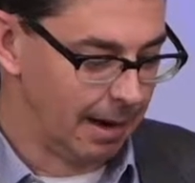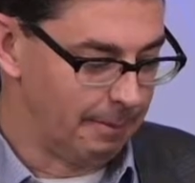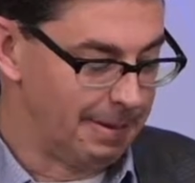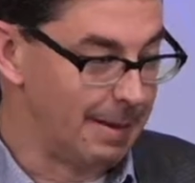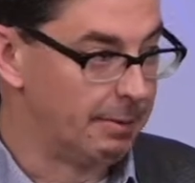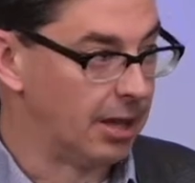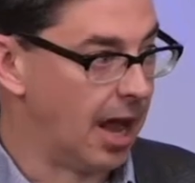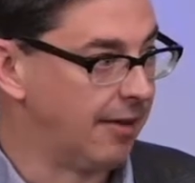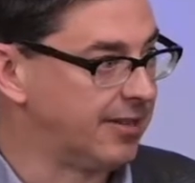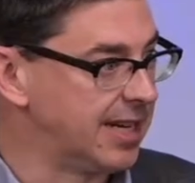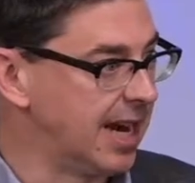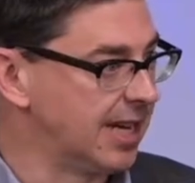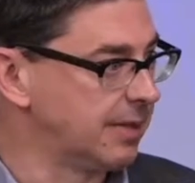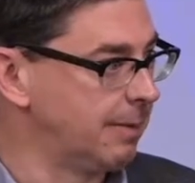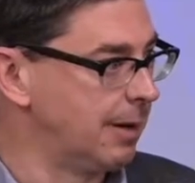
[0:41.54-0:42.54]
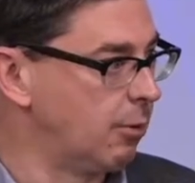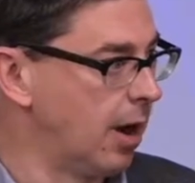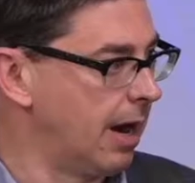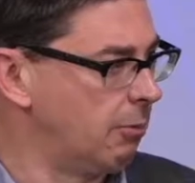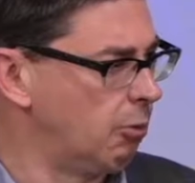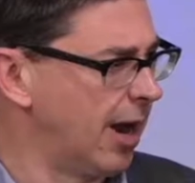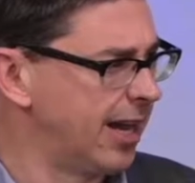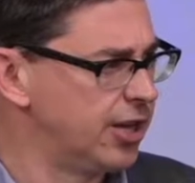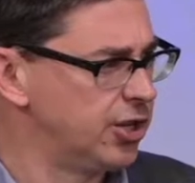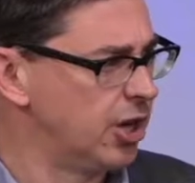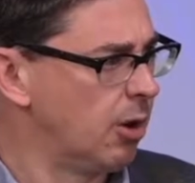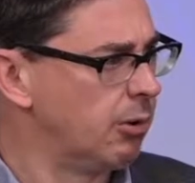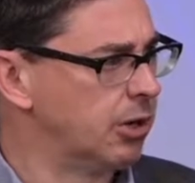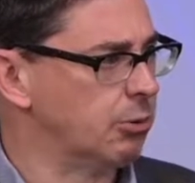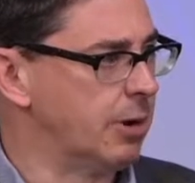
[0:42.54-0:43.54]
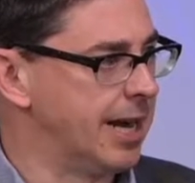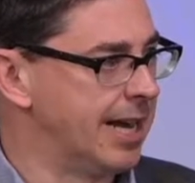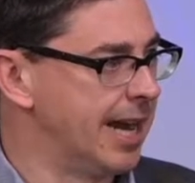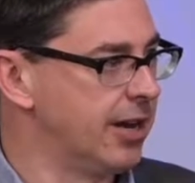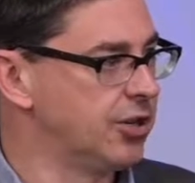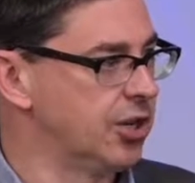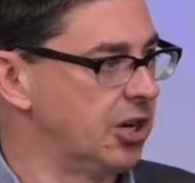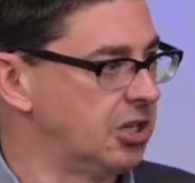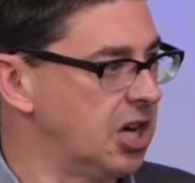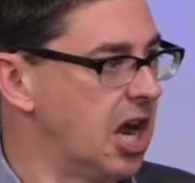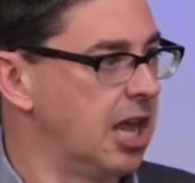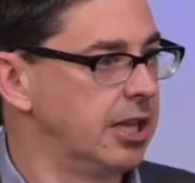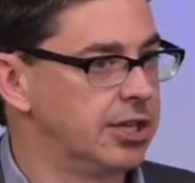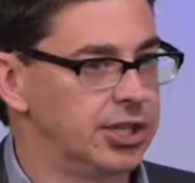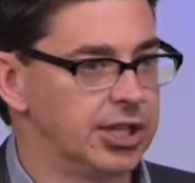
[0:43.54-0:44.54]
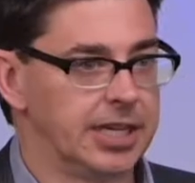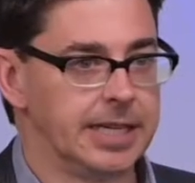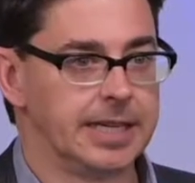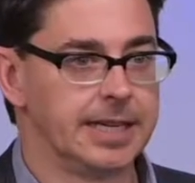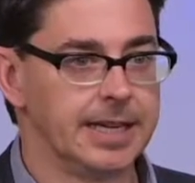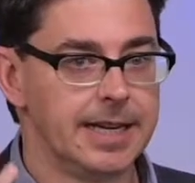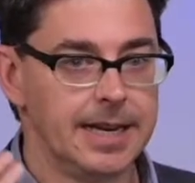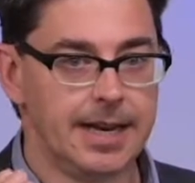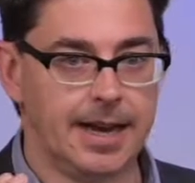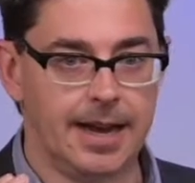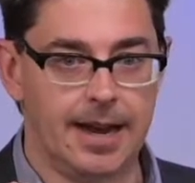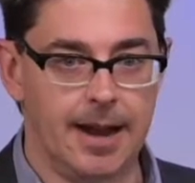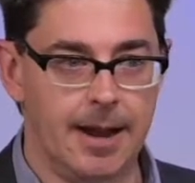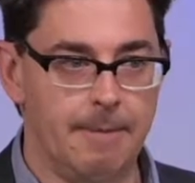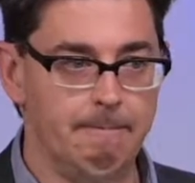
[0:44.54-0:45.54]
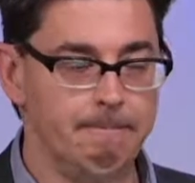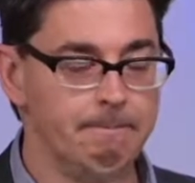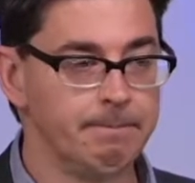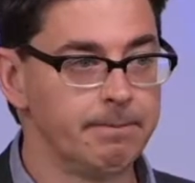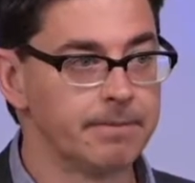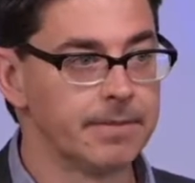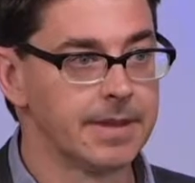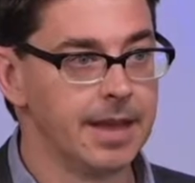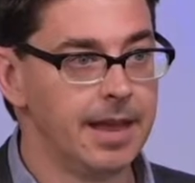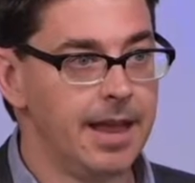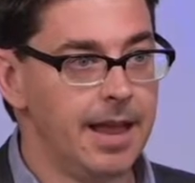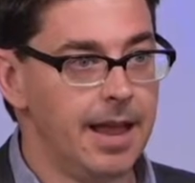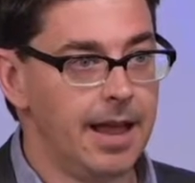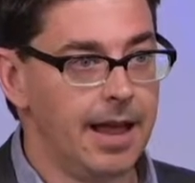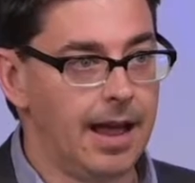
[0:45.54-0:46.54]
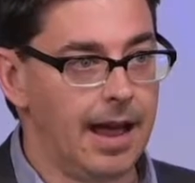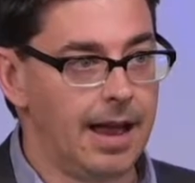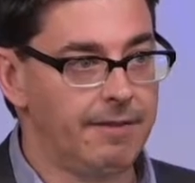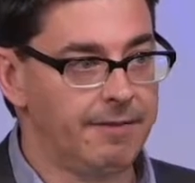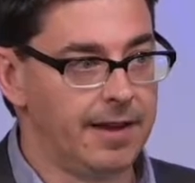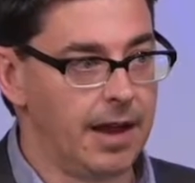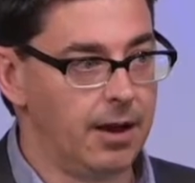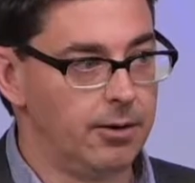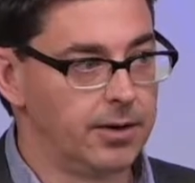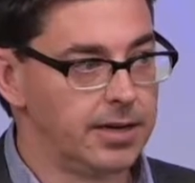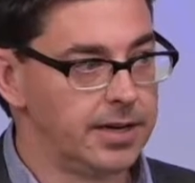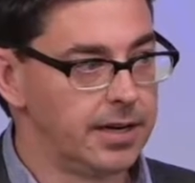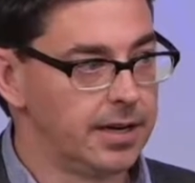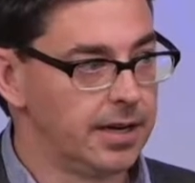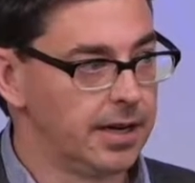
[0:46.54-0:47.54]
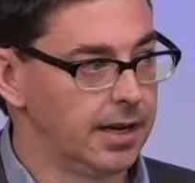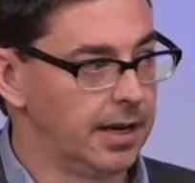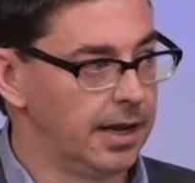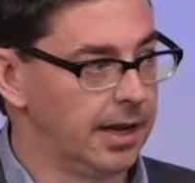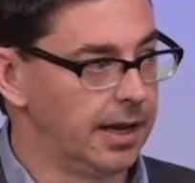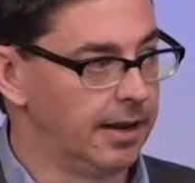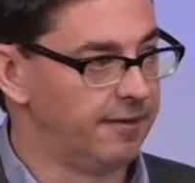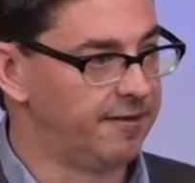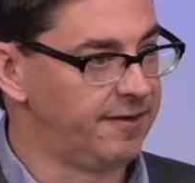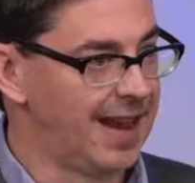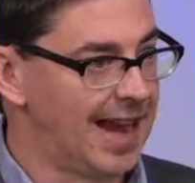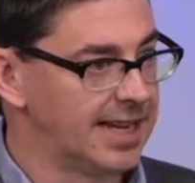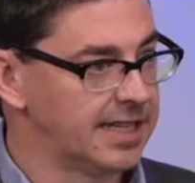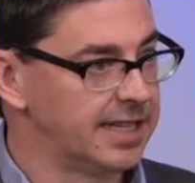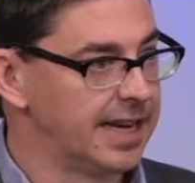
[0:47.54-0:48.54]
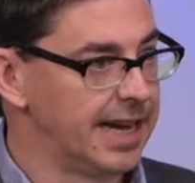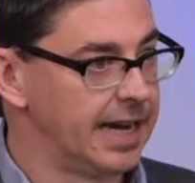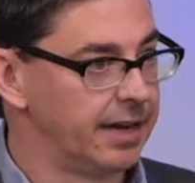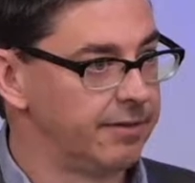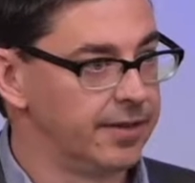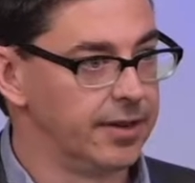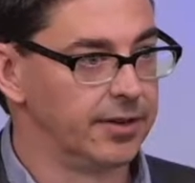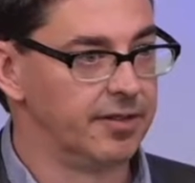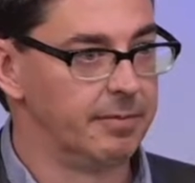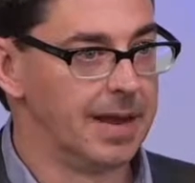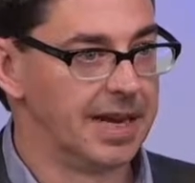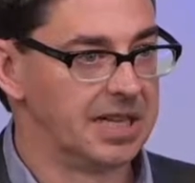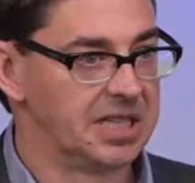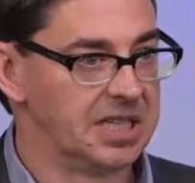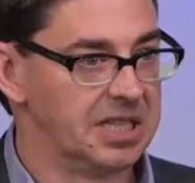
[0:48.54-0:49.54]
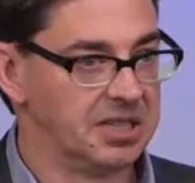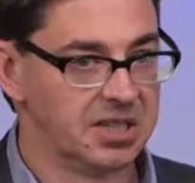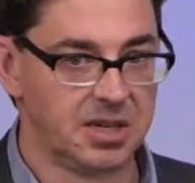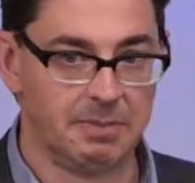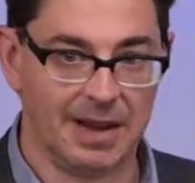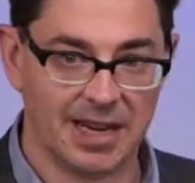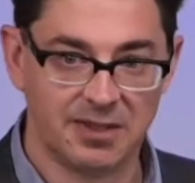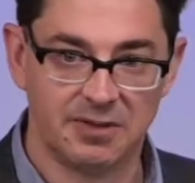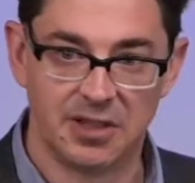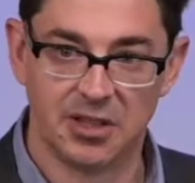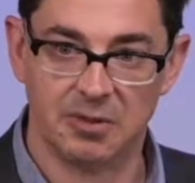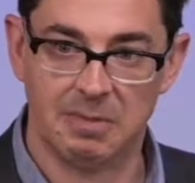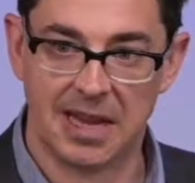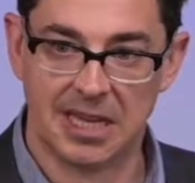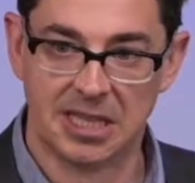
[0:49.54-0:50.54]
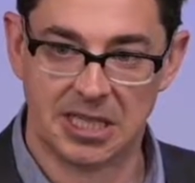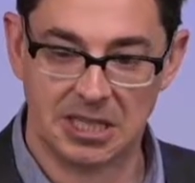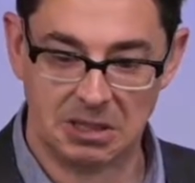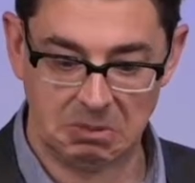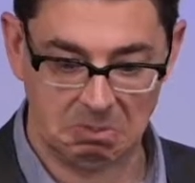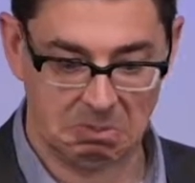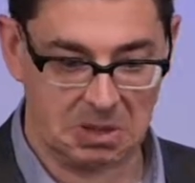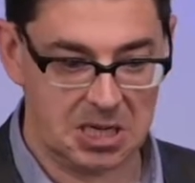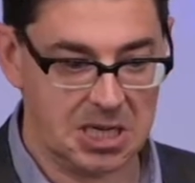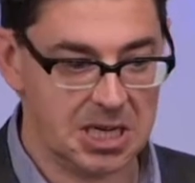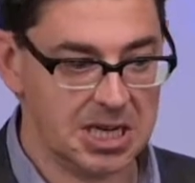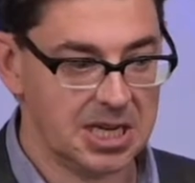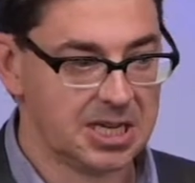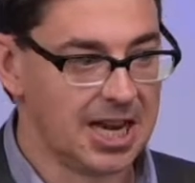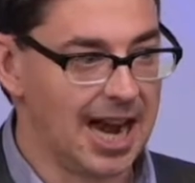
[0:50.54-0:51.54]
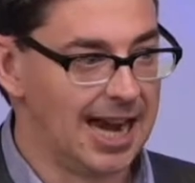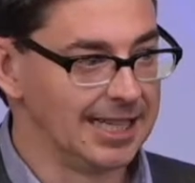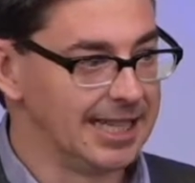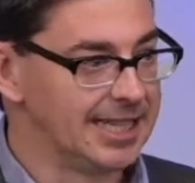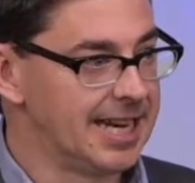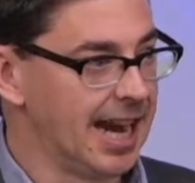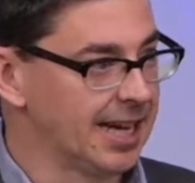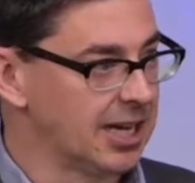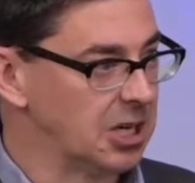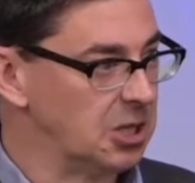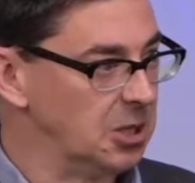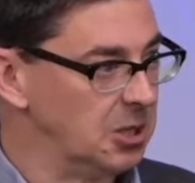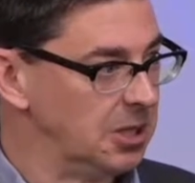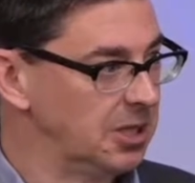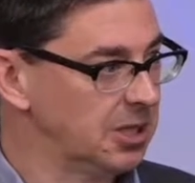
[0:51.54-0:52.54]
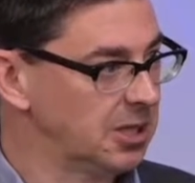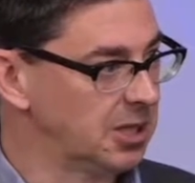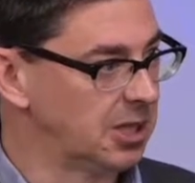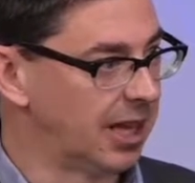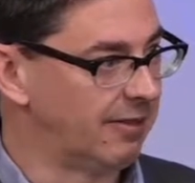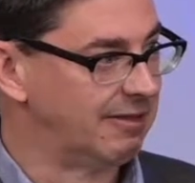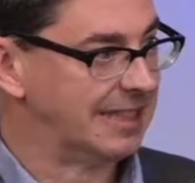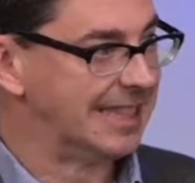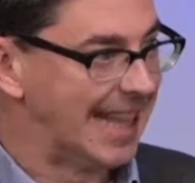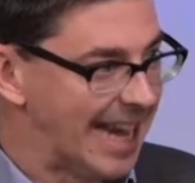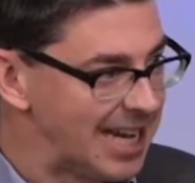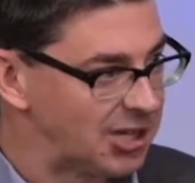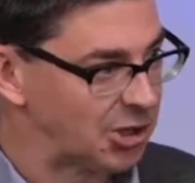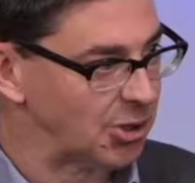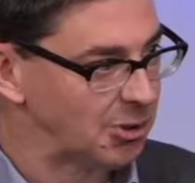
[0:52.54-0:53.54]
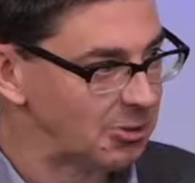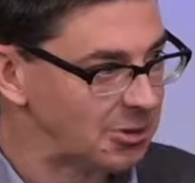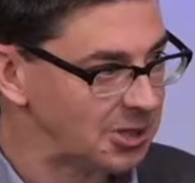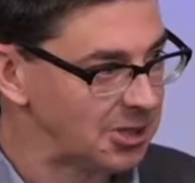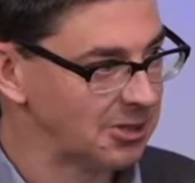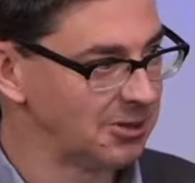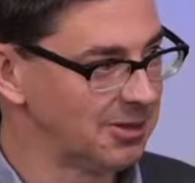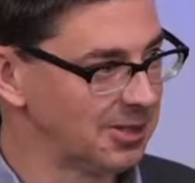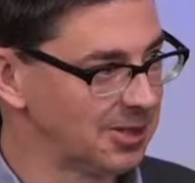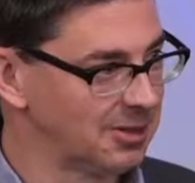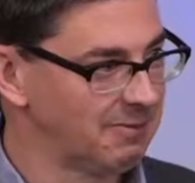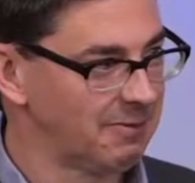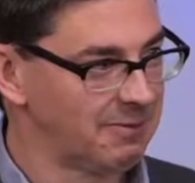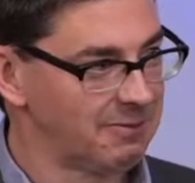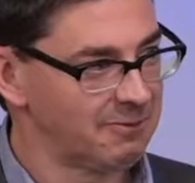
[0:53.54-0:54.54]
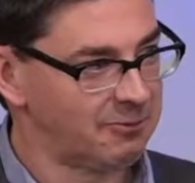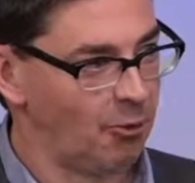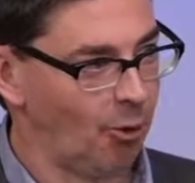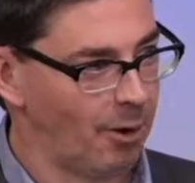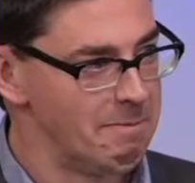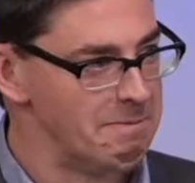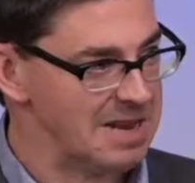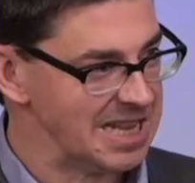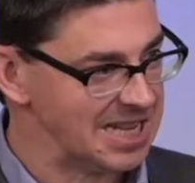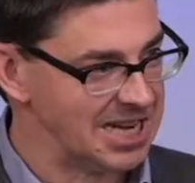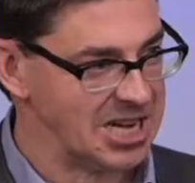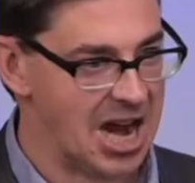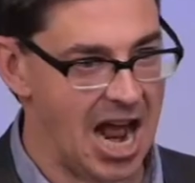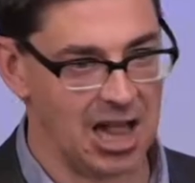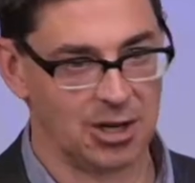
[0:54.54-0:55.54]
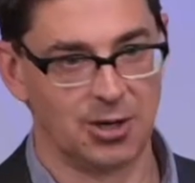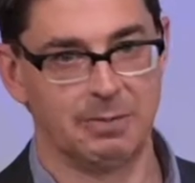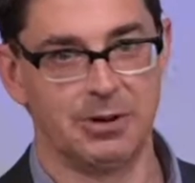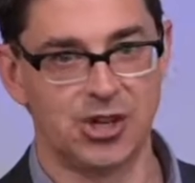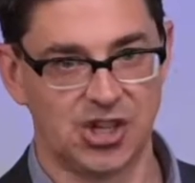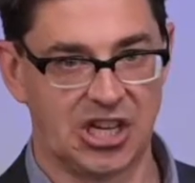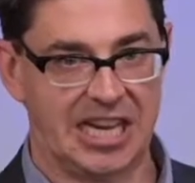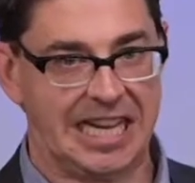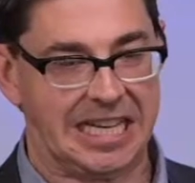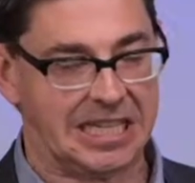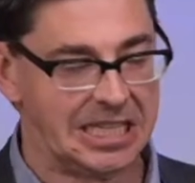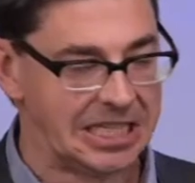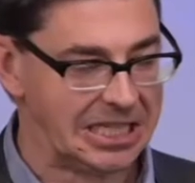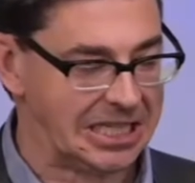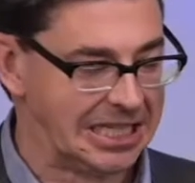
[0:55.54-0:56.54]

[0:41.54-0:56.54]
People often ask me, why did you go into radiation oncology? I found a fascinating field of medicine. It's the best field of medicine. It's highly technical. It's a lot of lasers, $4 million machines.